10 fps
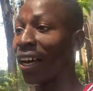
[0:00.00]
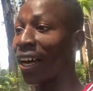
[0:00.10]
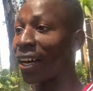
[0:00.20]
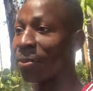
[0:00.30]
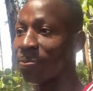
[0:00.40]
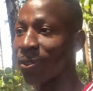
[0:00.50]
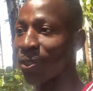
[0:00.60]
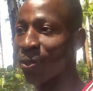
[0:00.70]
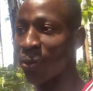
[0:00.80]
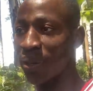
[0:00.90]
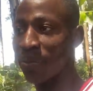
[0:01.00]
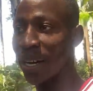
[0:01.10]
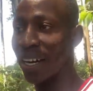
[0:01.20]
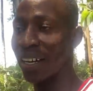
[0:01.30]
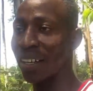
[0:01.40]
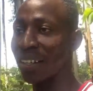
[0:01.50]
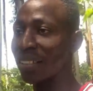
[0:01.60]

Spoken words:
I'm sorry, but